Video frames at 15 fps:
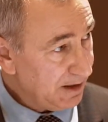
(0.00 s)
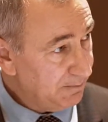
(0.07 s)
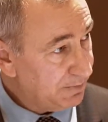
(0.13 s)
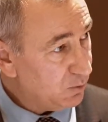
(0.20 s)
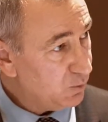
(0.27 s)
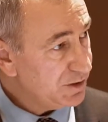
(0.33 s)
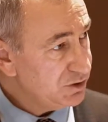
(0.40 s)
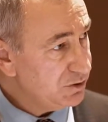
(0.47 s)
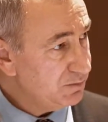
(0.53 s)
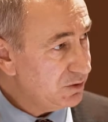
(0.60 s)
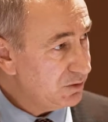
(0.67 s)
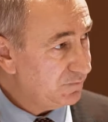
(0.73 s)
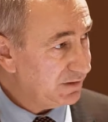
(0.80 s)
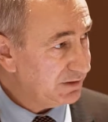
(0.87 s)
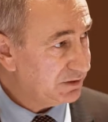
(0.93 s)
But when you
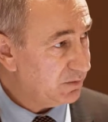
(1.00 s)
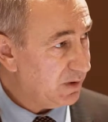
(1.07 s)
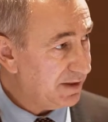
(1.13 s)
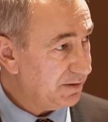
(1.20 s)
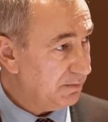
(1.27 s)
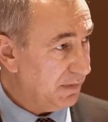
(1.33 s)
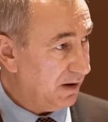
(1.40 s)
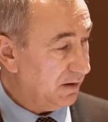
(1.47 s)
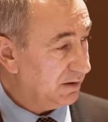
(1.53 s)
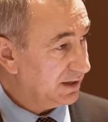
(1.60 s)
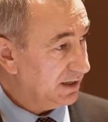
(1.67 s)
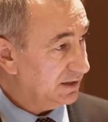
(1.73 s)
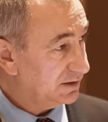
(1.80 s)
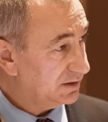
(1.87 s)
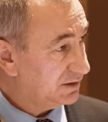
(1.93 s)
move into other
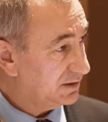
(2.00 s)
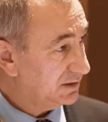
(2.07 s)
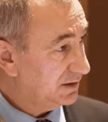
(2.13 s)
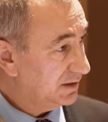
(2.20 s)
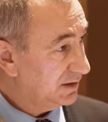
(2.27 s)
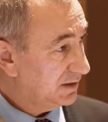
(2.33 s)
markets,